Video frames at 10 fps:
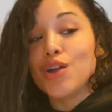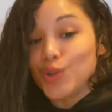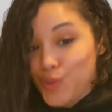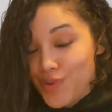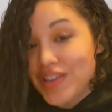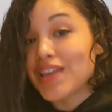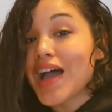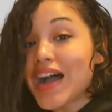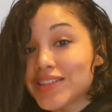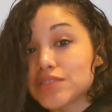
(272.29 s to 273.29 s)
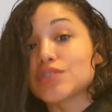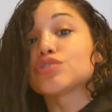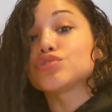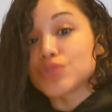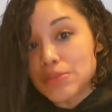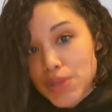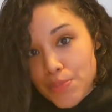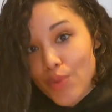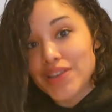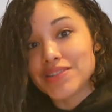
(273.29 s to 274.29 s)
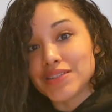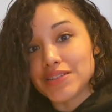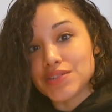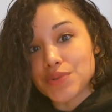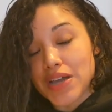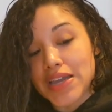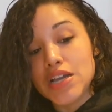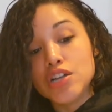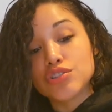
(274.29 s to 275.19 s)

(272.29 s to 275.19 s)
Chlorine gas is extremely poisonous, right?